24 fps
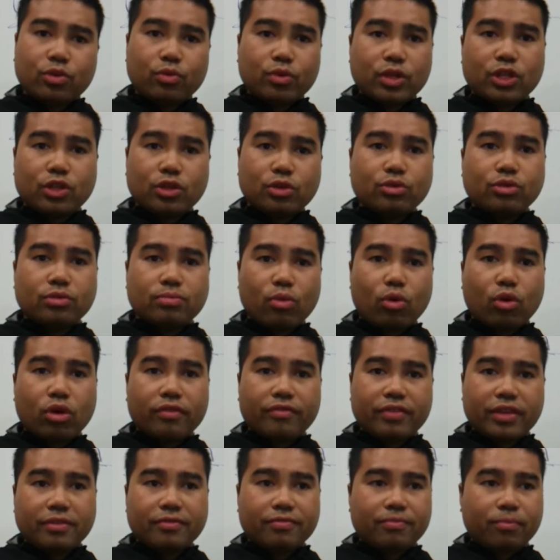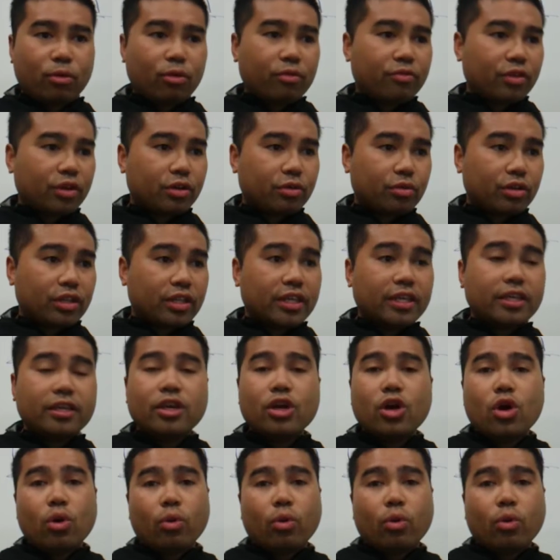want to use more of it more frequently,